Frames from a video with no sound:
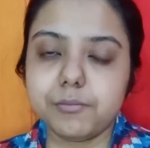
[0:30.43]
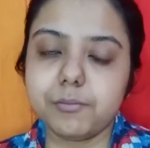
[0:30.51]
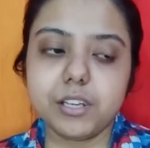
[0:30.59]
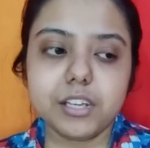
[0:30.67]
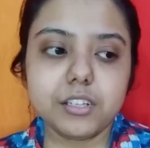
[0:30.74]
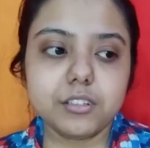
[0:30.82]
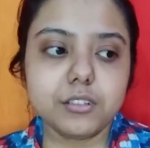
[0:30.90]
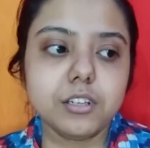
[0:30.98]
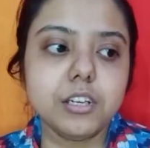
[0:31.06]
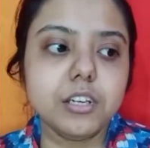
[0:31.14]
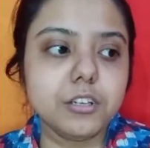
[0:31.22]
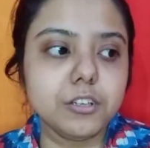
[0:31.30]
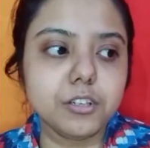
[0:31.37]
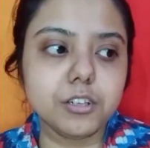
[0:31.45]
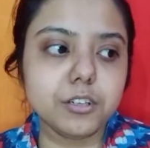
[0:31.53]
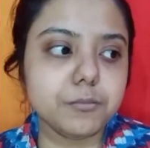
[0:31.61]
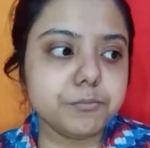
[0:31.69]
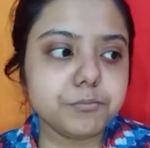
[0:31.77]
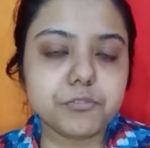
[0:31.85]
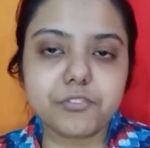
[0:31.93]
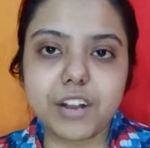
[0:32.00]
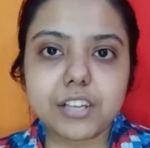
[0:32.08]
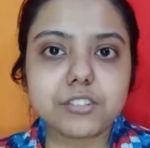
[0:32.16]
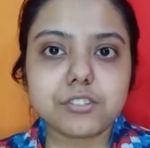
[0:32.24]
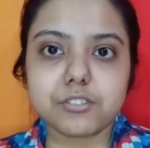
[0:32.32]
in a
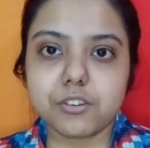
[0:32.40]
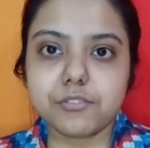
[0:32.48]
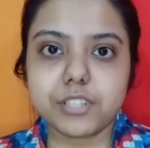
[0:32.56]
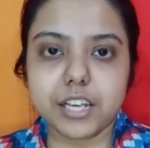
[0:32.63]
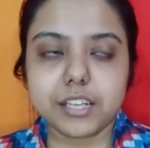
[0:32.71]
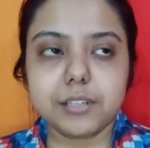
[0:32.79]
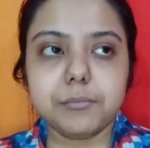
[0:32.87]
fraction of second.